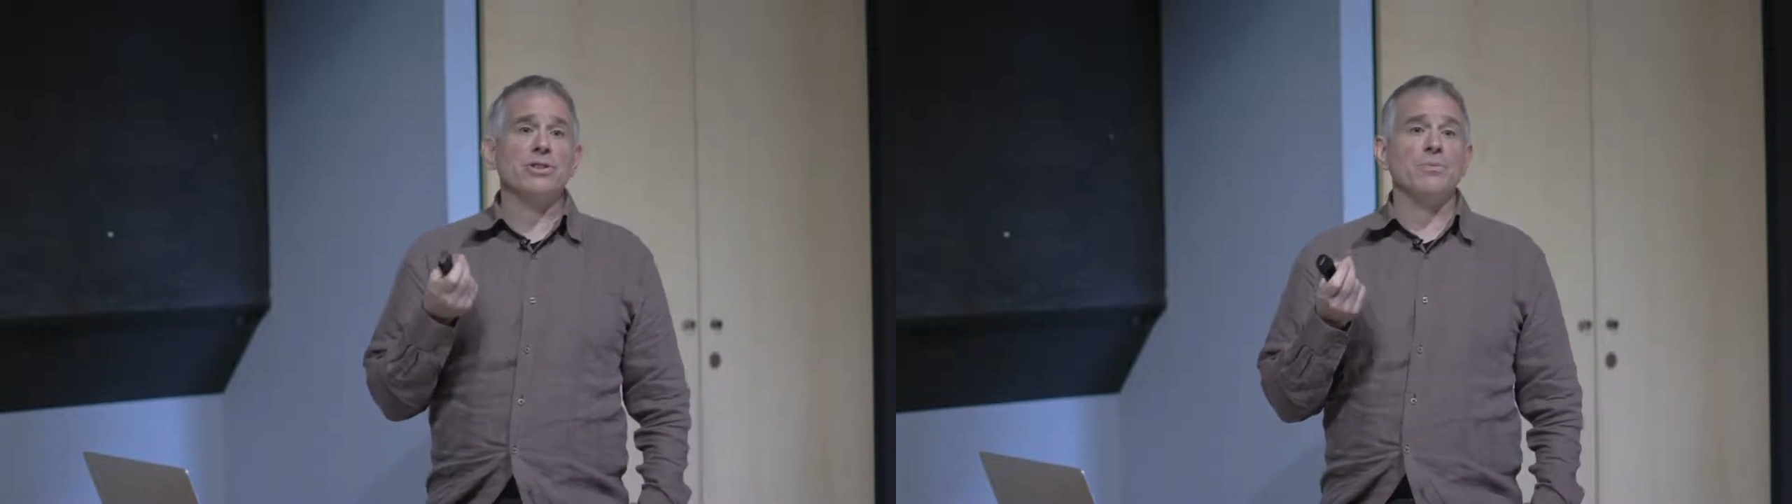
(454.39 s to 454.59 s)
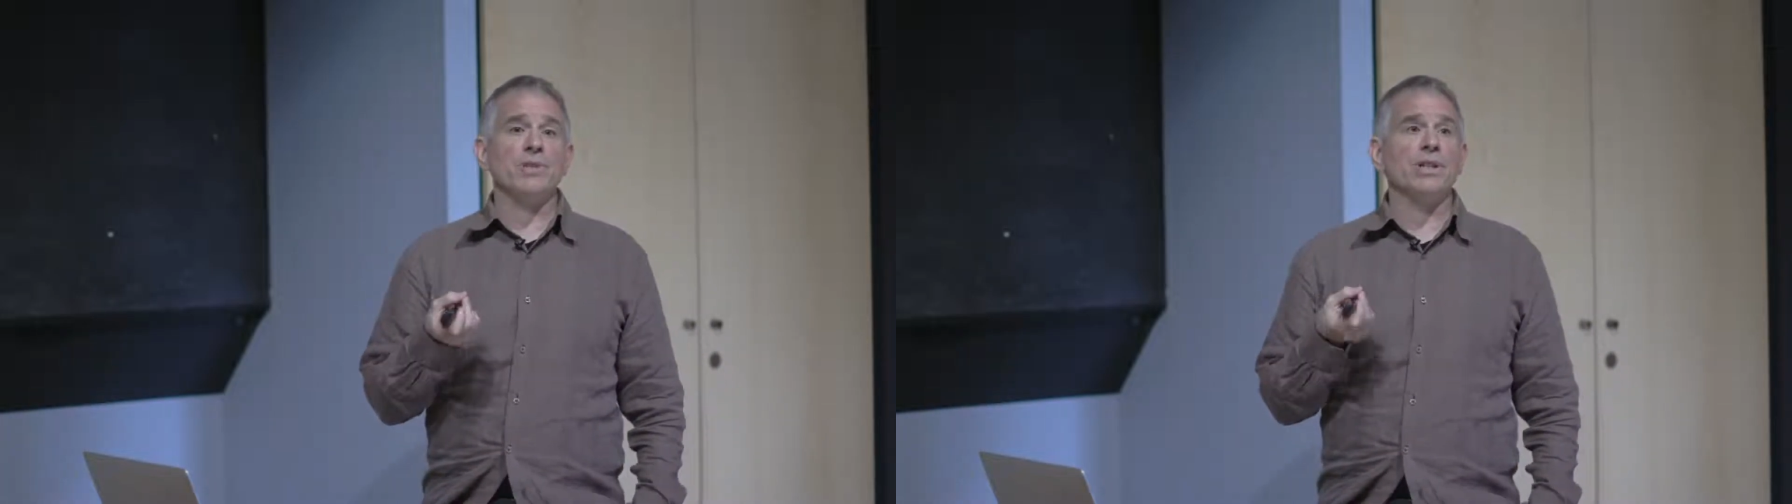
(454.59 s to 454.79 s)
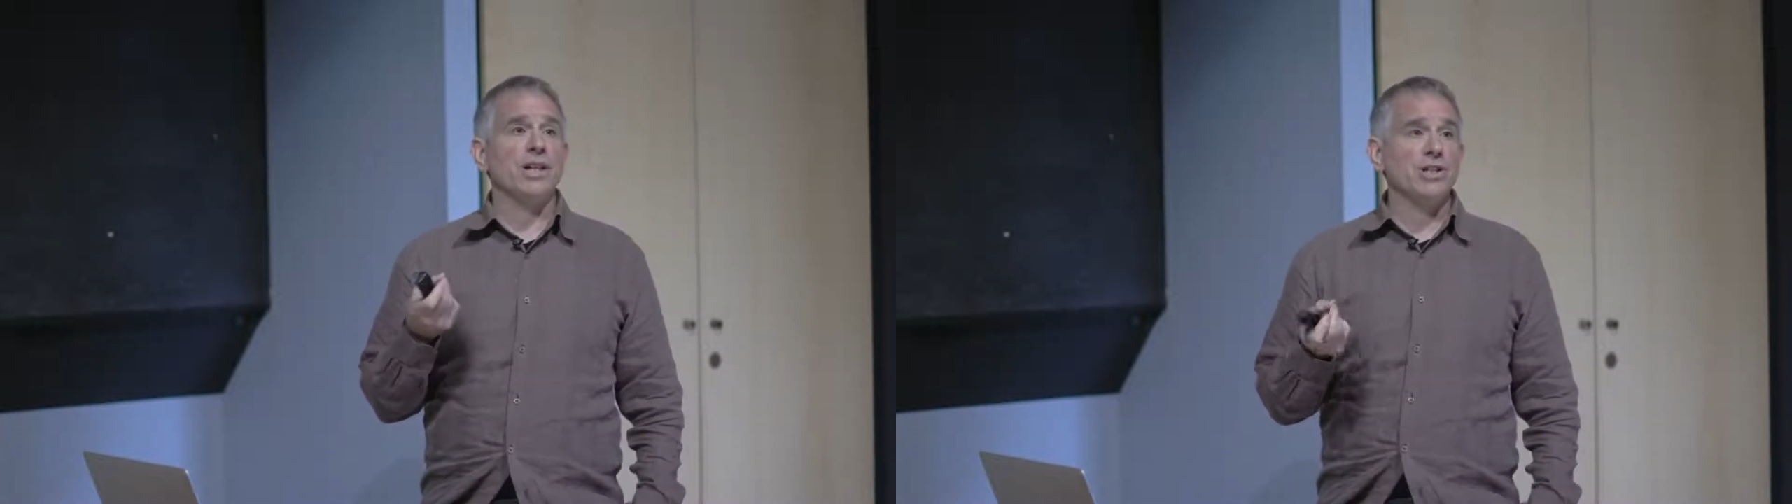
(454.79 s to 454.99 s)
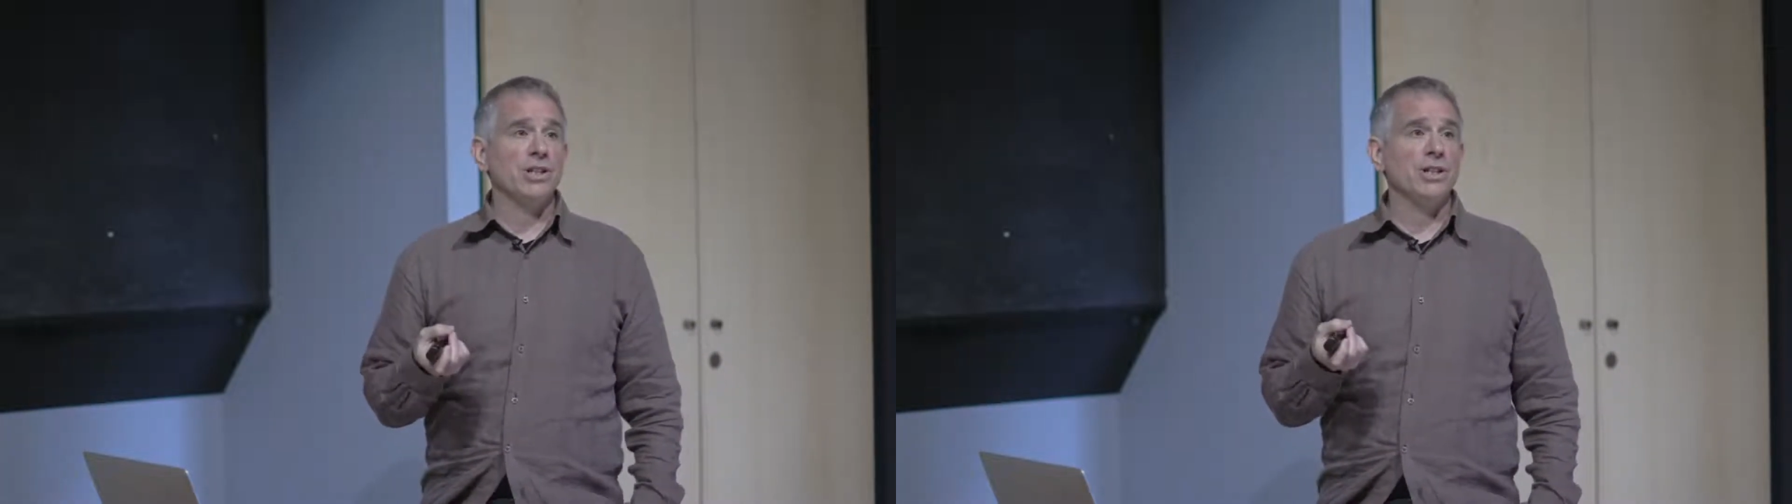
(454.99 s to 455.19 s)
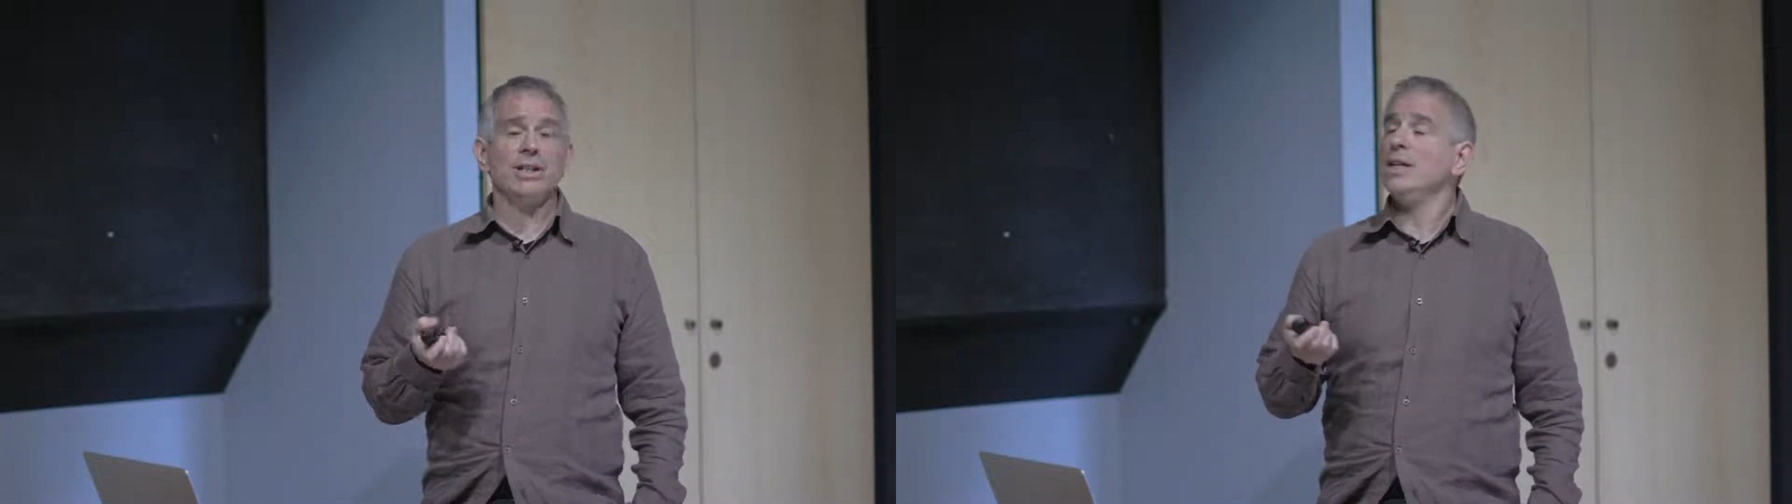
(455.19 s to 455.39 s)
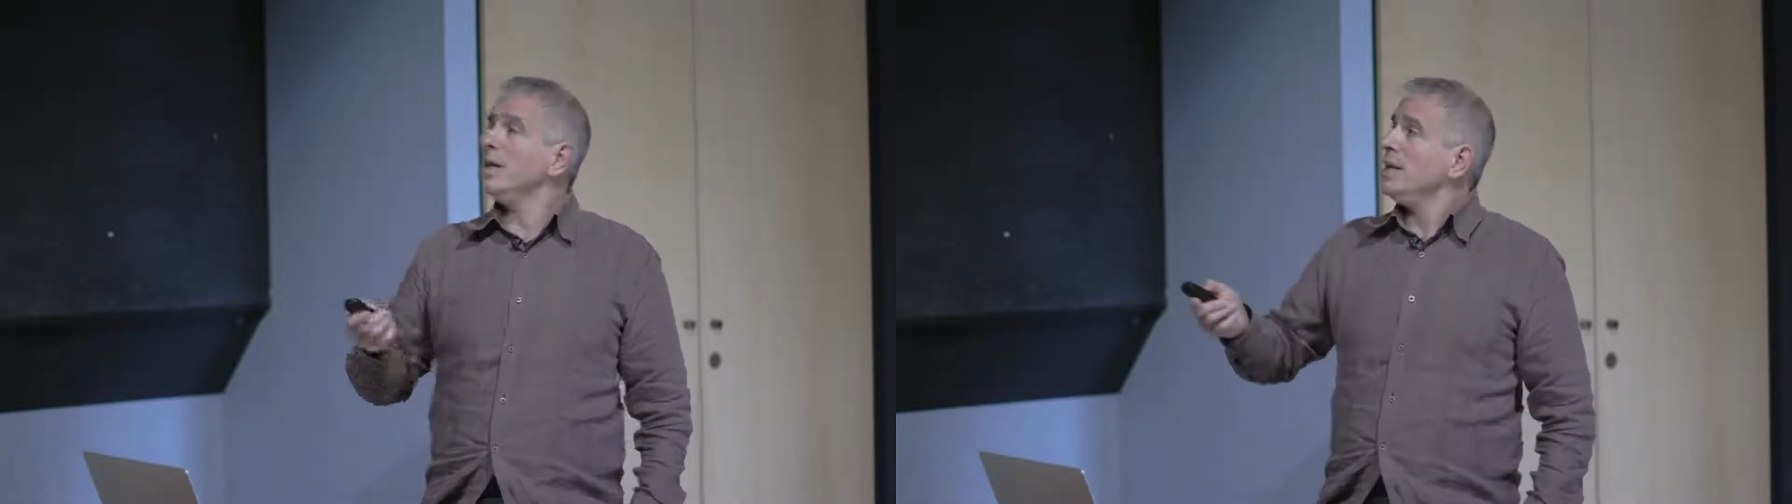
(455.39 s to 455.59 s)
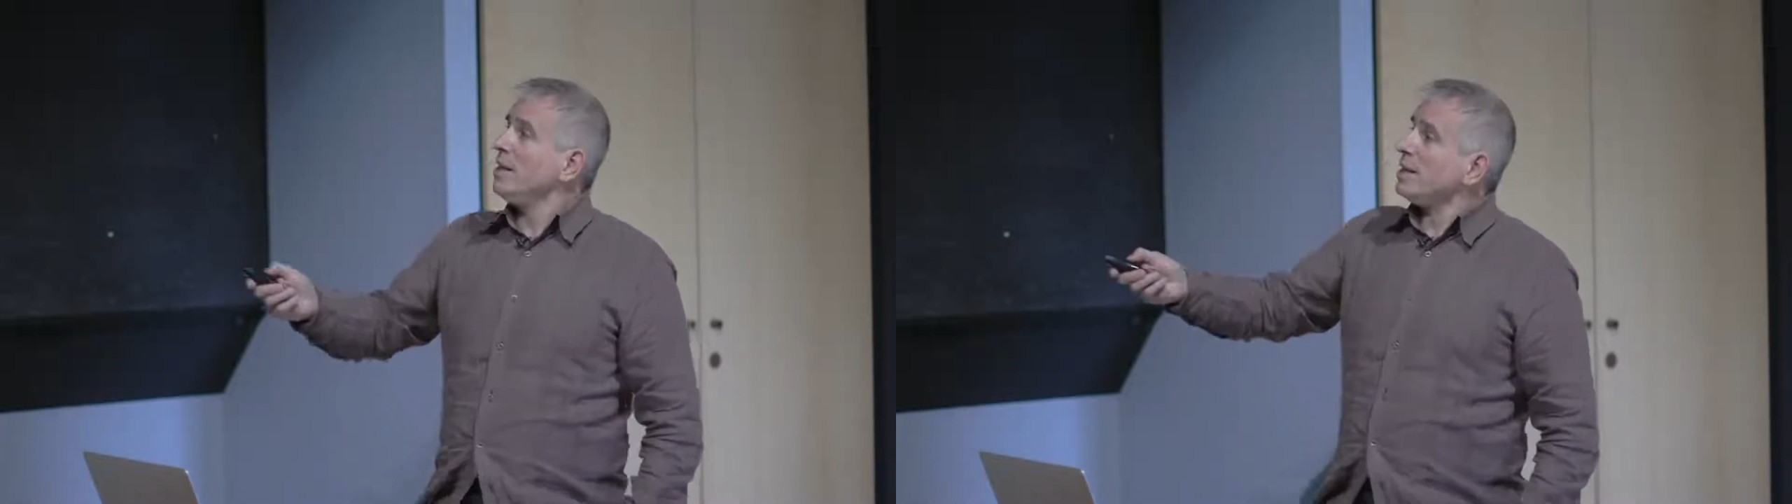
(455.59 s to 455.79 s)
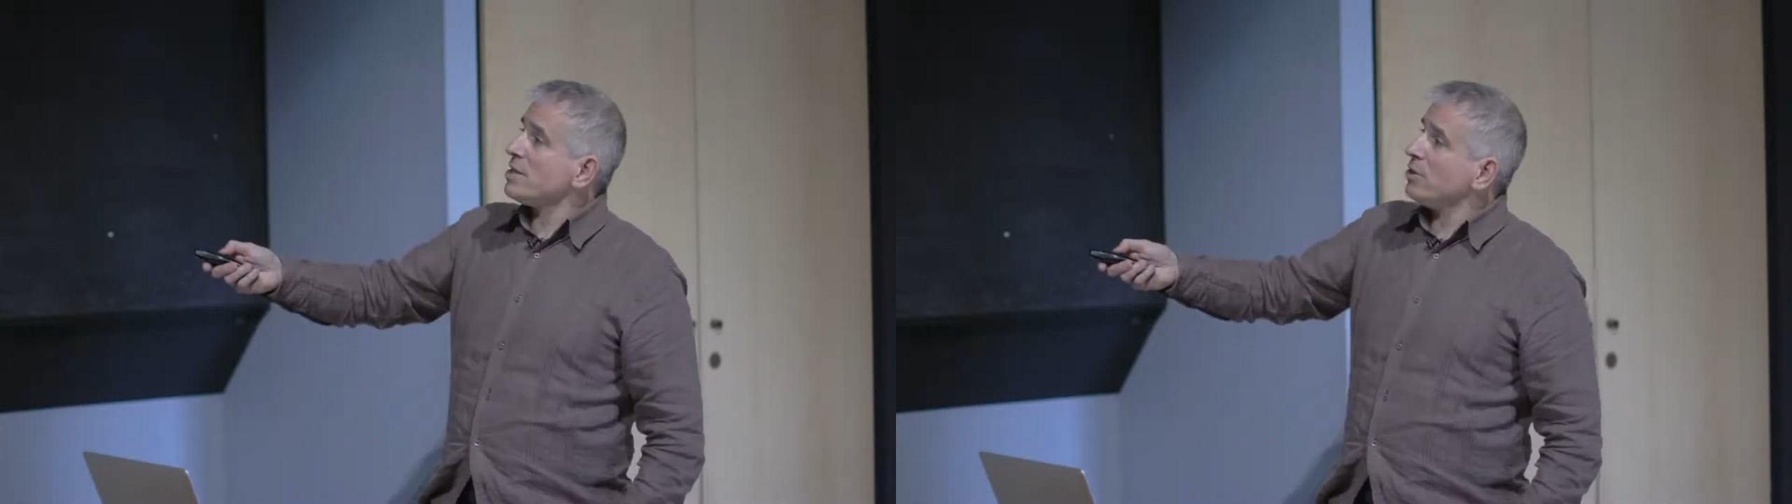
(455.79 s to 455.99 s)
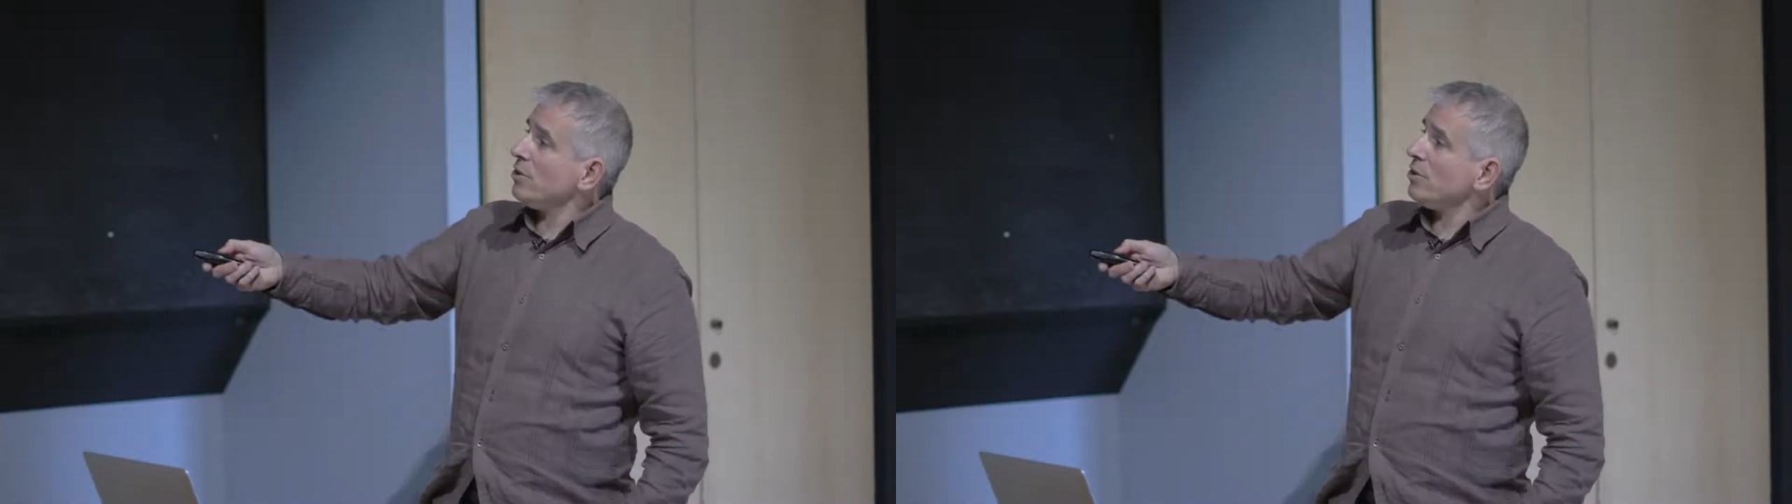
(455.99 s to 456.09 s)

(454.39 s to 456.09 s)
communication is